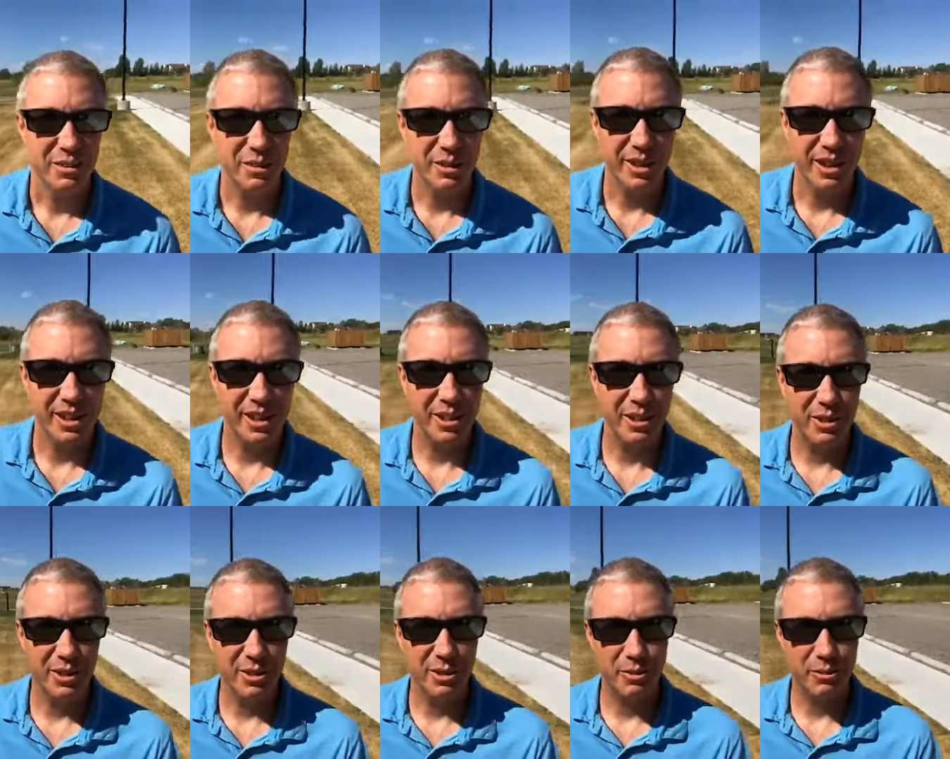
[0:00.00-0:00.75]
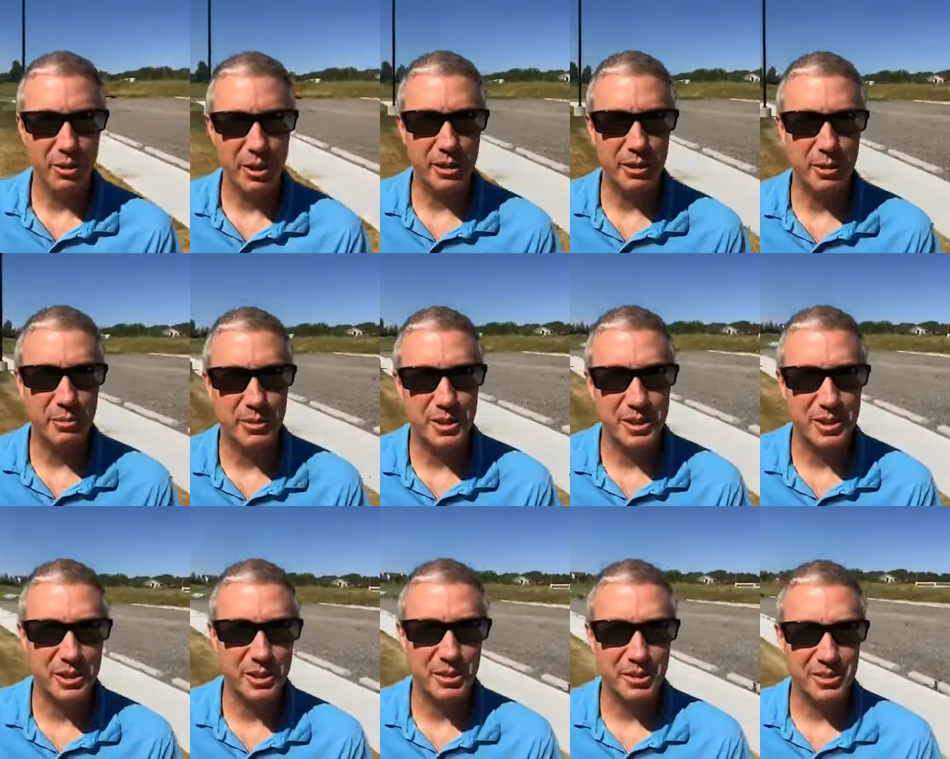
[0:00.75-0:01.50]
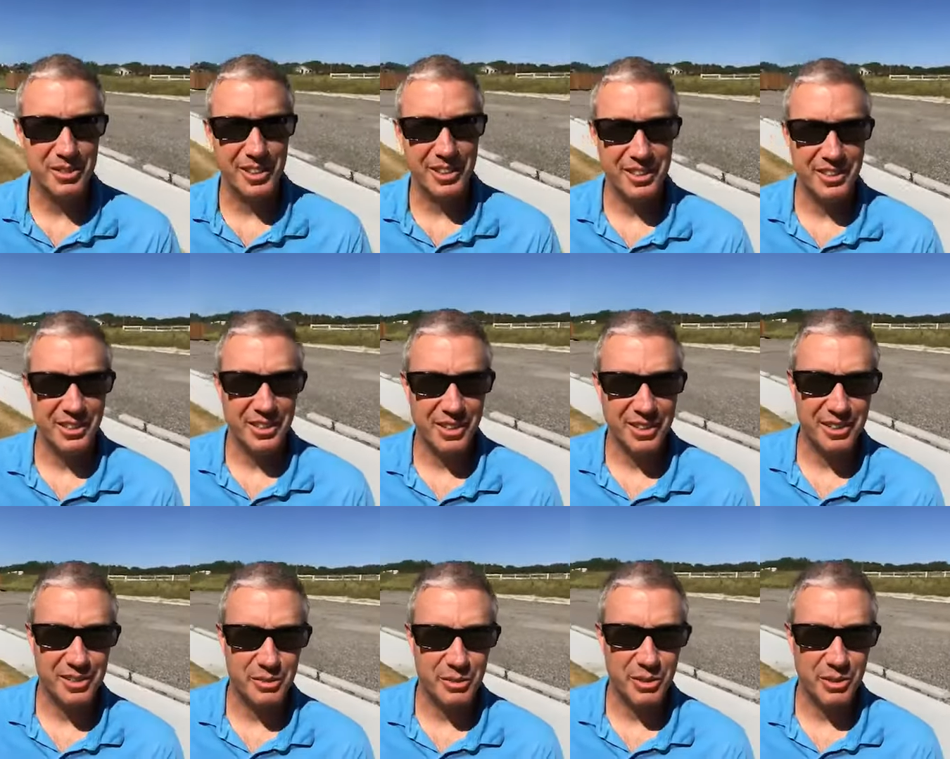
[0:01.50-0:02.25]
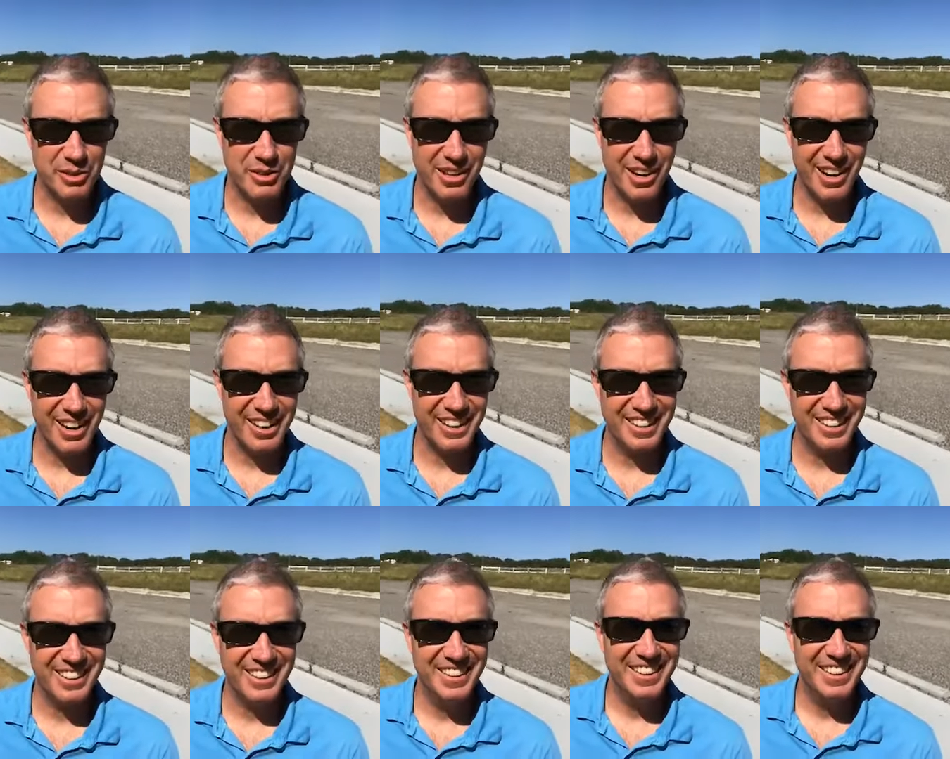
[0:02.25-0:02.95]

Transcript: Well, hello and welcome to Tuesday Talks with Craig.